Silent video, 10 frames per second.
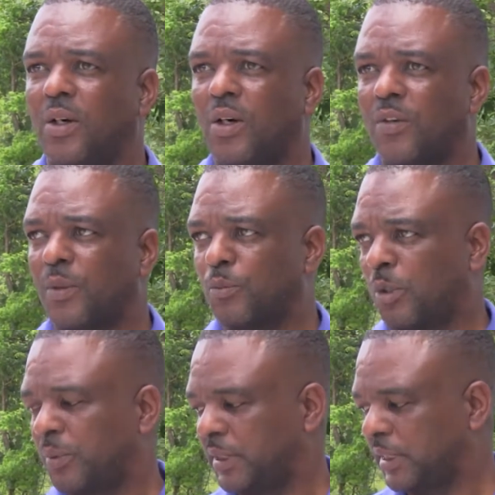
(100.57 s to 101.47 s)
other
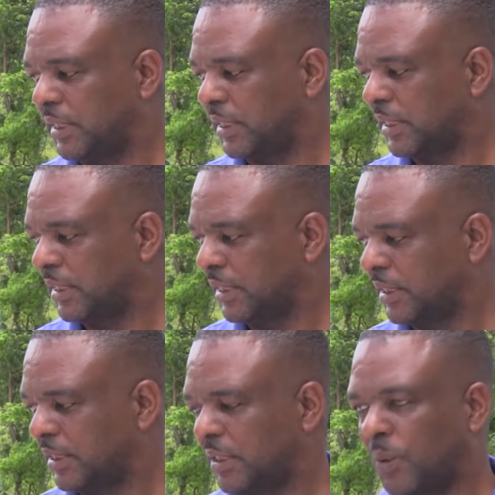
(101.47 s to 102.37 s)
properties.
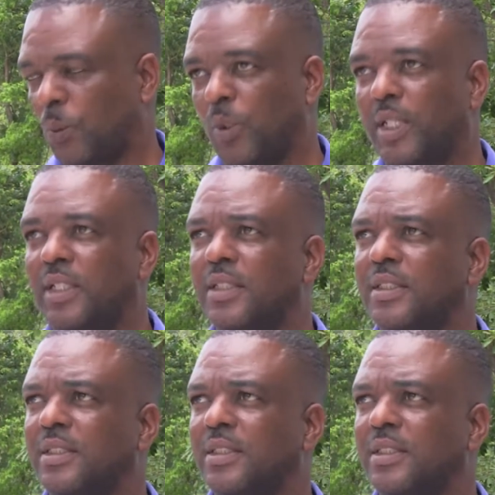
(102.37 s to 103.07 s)
Well,